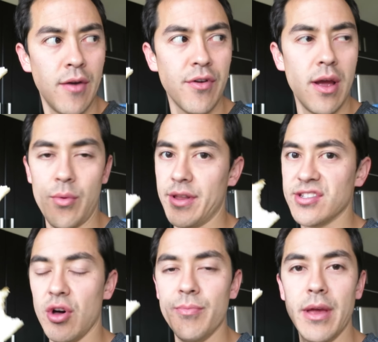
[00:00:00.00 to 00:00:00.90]
I forgot what
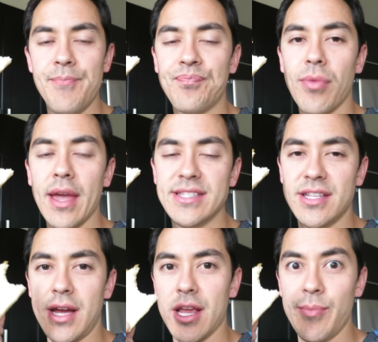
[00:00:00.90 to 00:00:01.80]
it's called, but
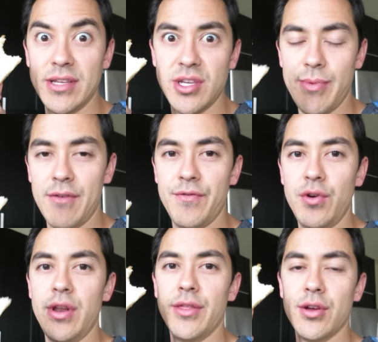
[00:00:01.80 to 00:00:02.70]
it's a documentary about
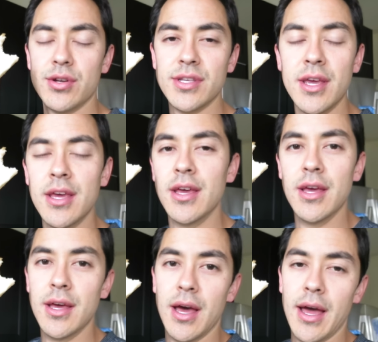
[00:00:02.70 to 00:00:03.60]
food, and there's
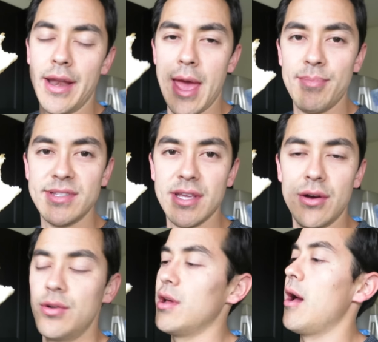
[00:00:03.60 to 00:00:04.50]
an
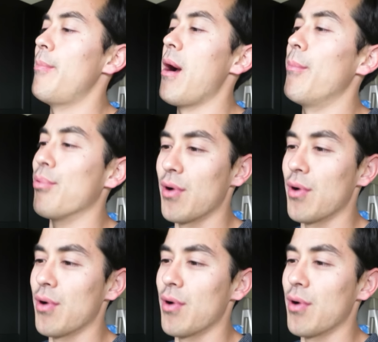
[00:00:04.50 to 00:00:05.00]
episode about